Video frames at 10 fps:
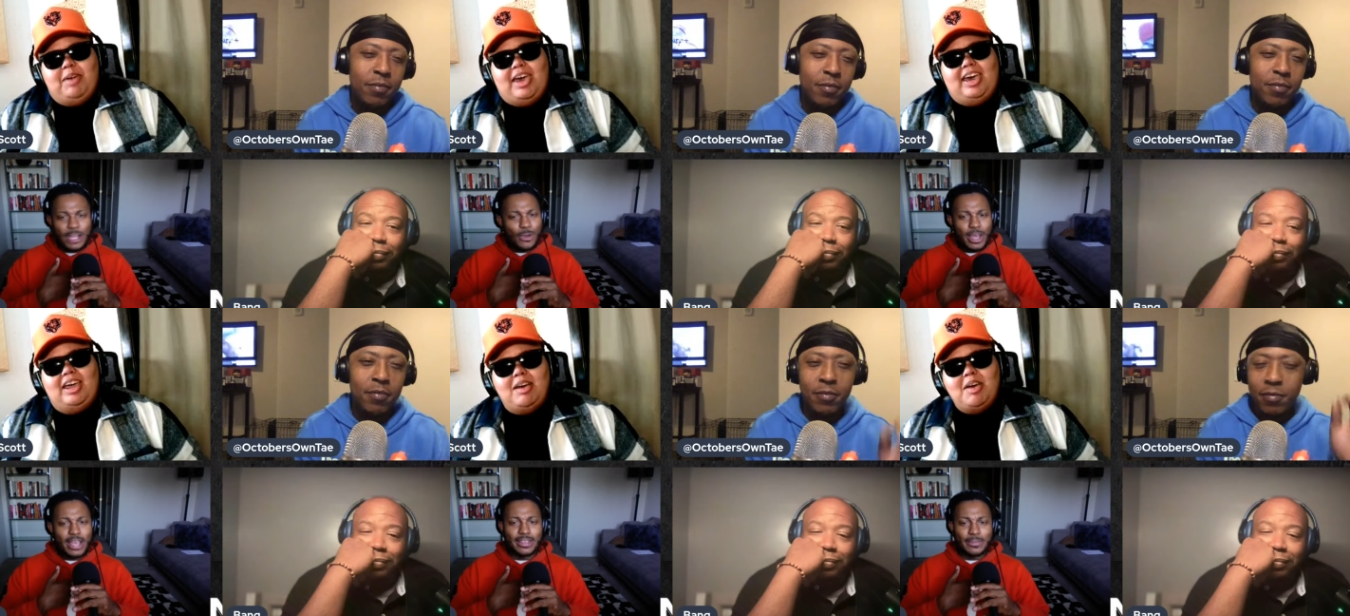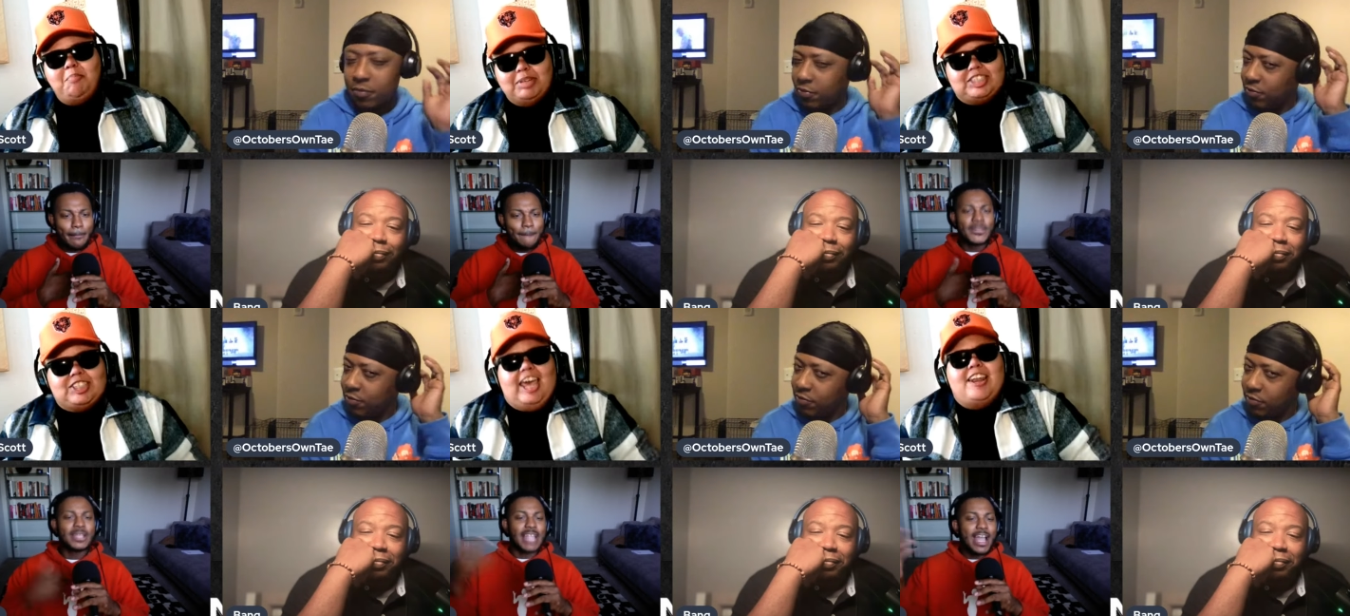Speaker 1: mad, but
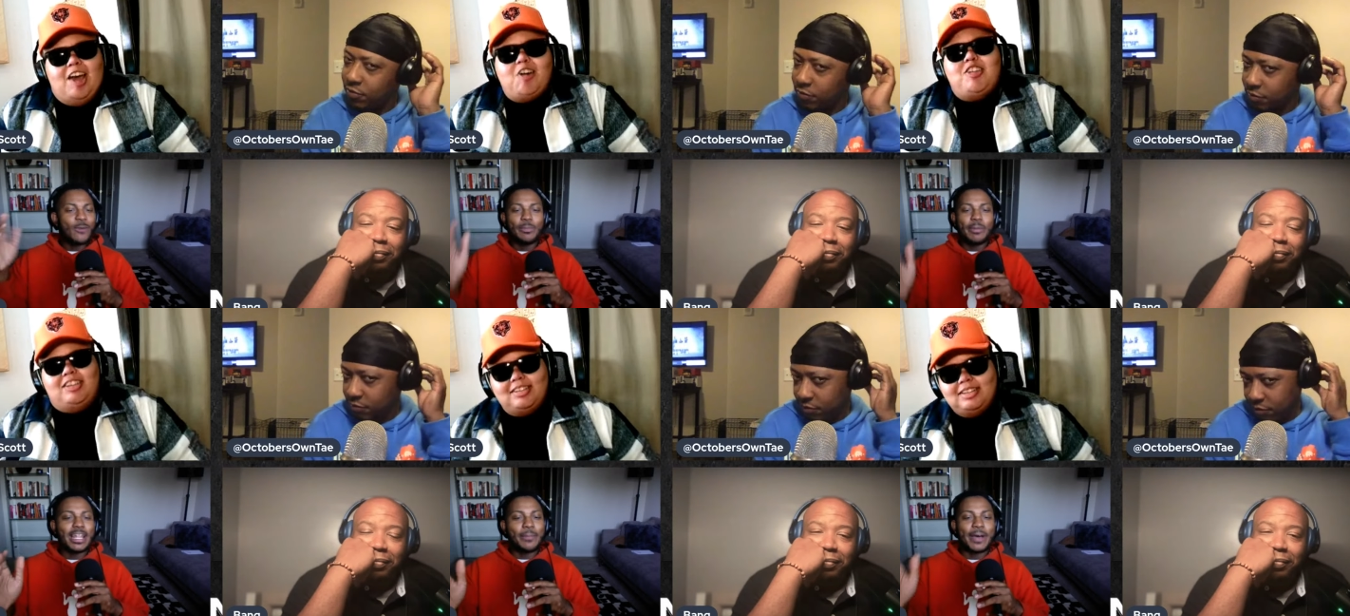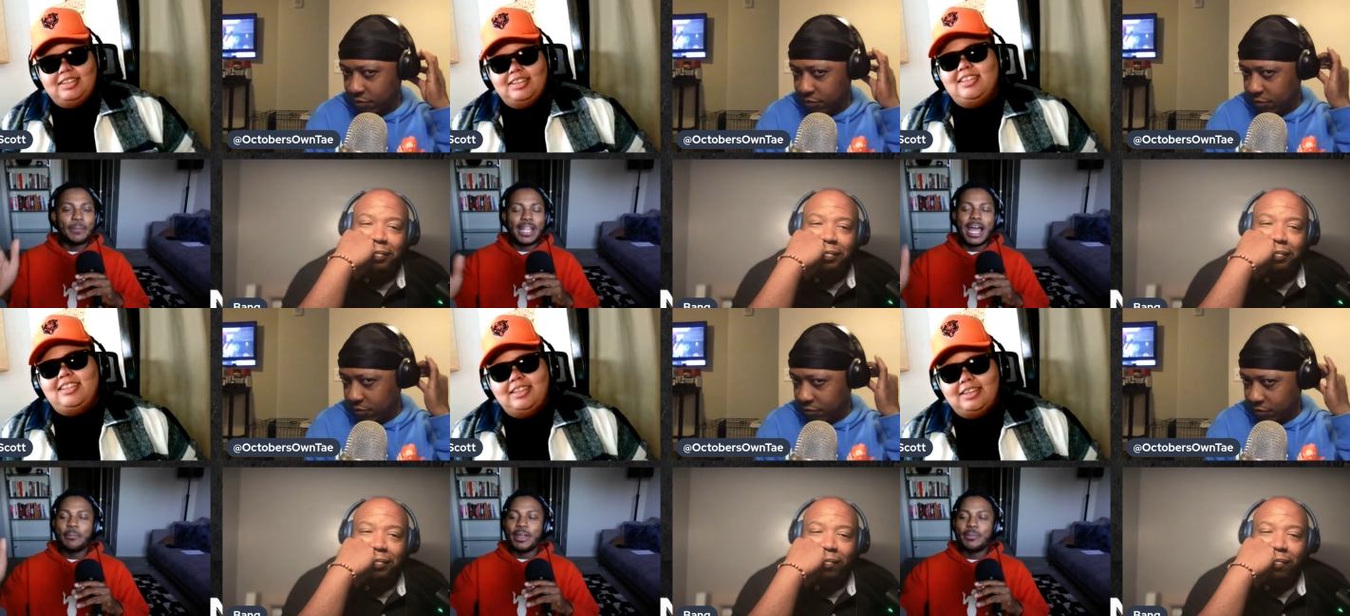slammed like, on it. Like,
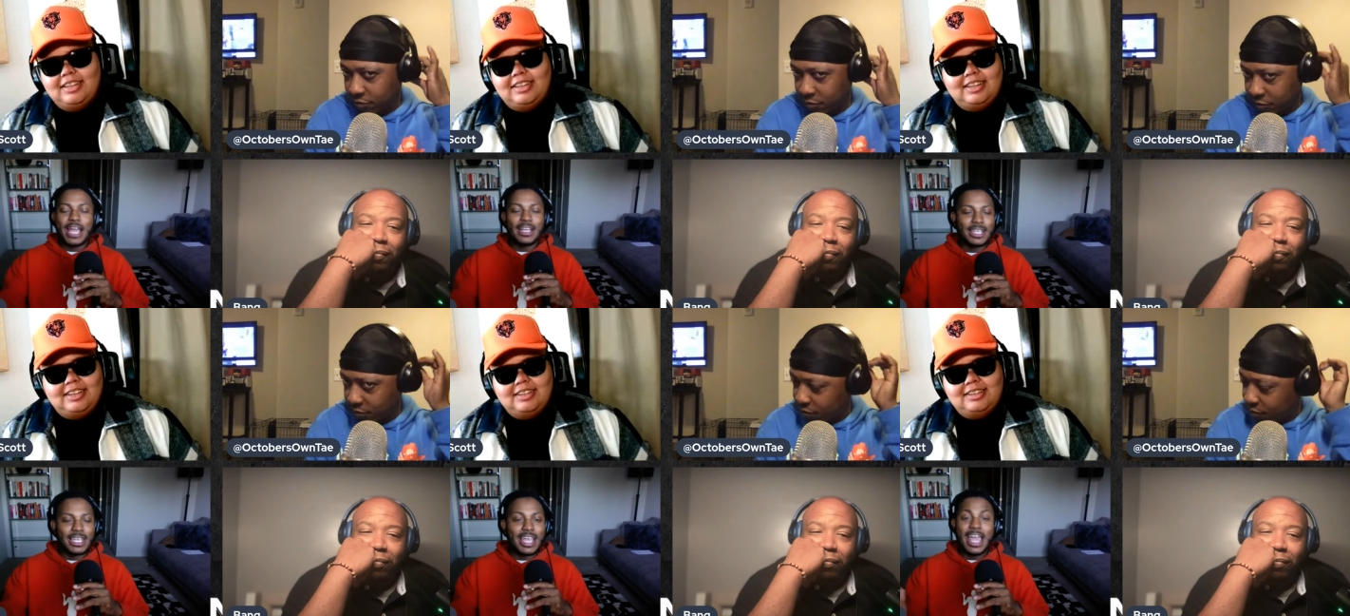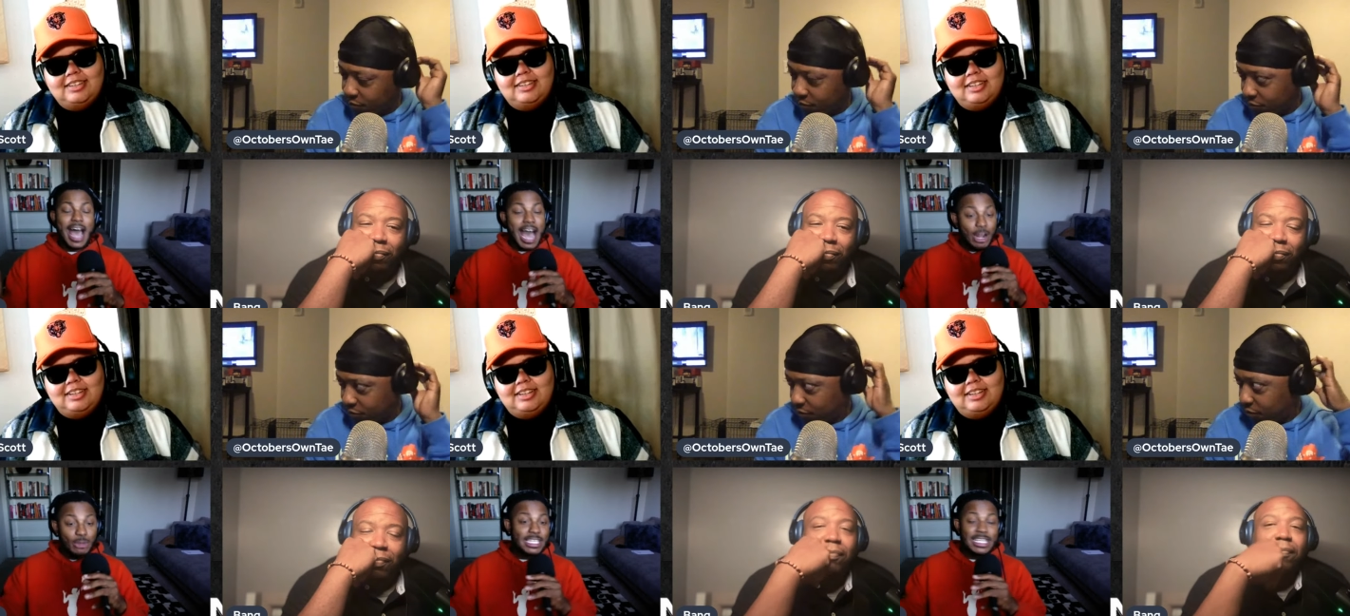but, but like again, I don't
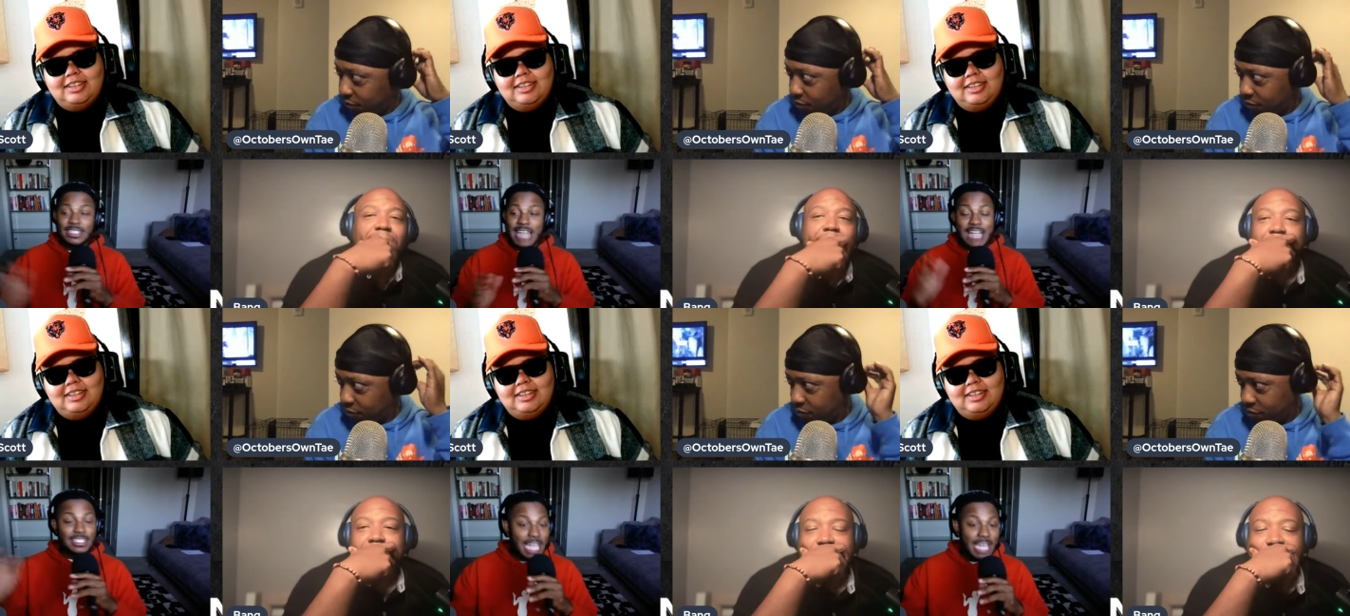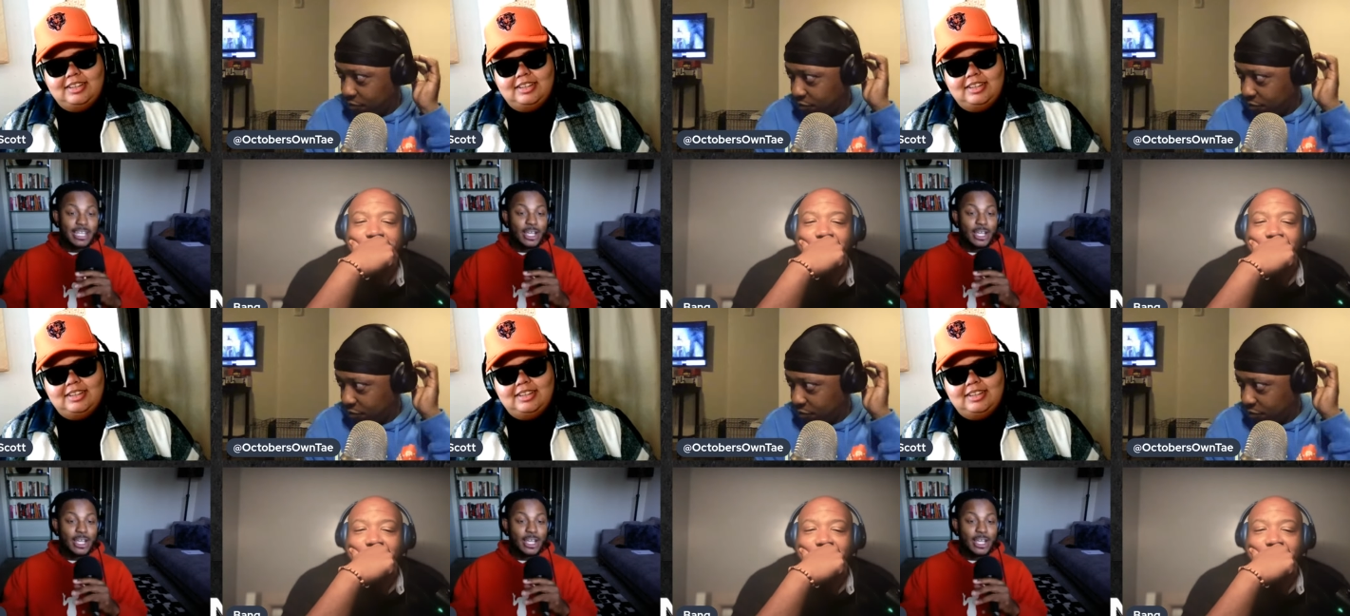think he's not standing on it.